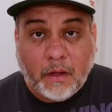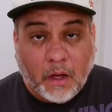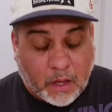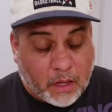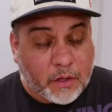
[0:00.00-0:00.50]

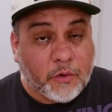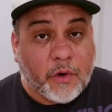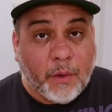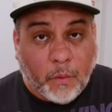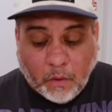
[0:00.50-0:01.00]
A
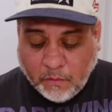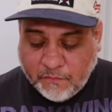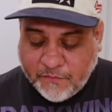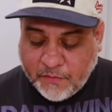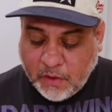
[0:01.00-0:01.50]
hungry
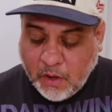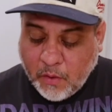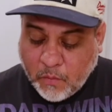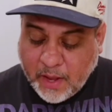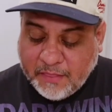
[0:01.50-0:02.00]
wolf
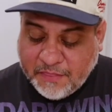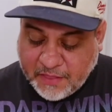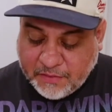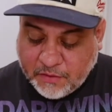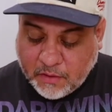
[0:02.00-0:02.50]
ran
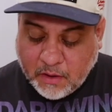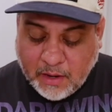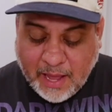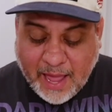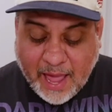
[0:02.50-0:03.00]
thither
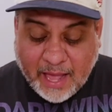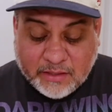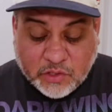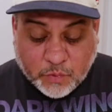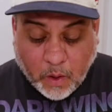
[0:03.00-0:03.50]
and
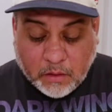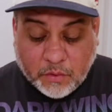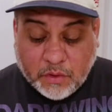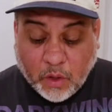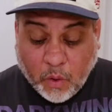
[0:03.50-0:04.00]

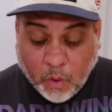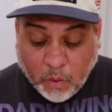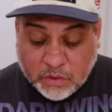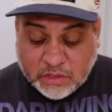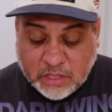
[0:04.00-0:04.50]
swallowed the
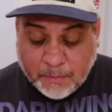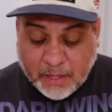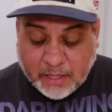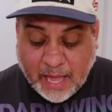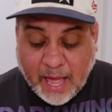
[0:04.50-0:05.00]
whole
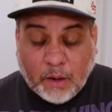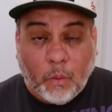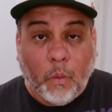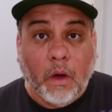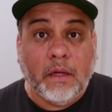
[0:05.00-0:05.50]
stomach at
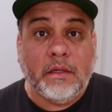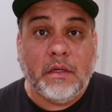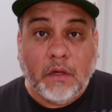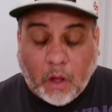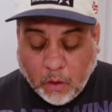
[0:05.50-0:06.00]

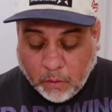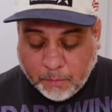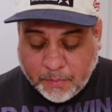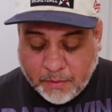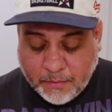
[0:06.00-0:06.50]
one
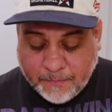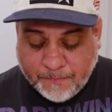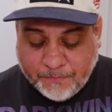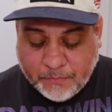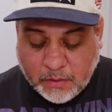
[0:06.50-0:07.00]
gulp.
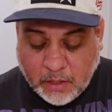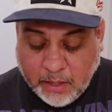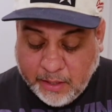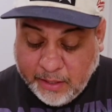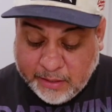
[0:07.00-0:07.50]

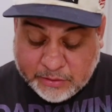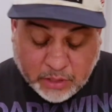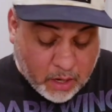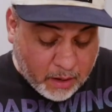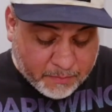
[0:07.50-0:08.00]

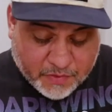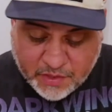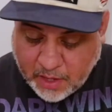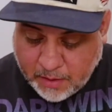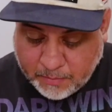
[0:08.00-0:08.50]
Tom
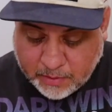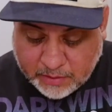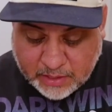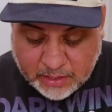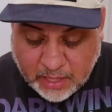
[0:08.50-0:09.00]
Thumb
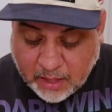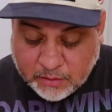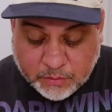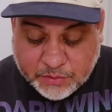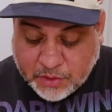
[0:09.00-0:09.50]
did not
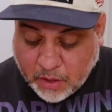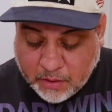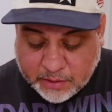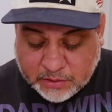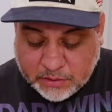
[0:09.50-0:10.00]
lose
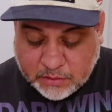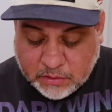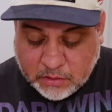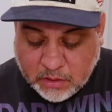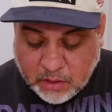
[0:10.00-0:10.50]
courage.
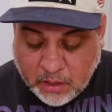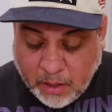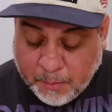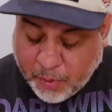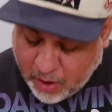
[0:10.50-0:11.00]

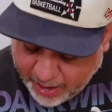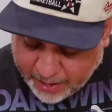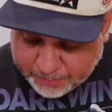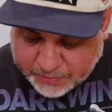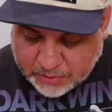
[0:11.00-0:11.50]

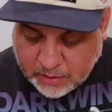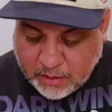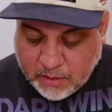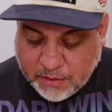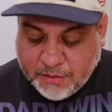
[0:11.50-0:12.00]
"Perhaps,"
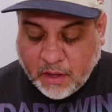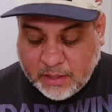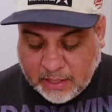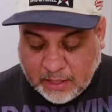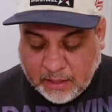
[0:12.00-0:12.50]

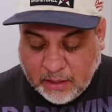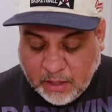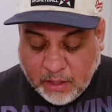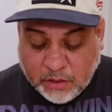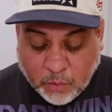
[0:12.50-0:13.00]
thought he,
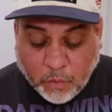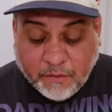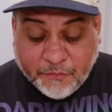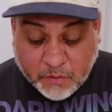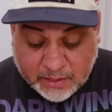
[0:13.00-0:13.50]
"the
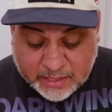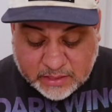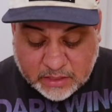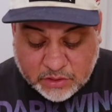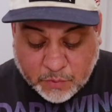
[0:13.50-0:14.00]
wolf will
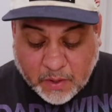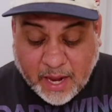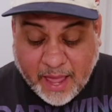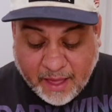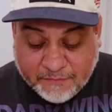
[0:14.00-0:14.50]
listen to what I
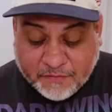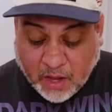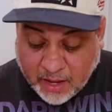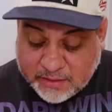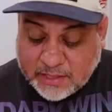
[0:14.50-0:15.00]
have
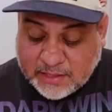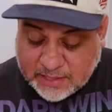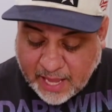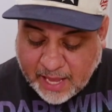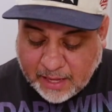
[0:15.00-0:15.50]
got to
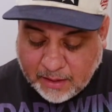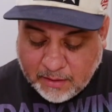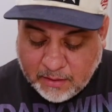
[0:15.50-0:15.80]
say."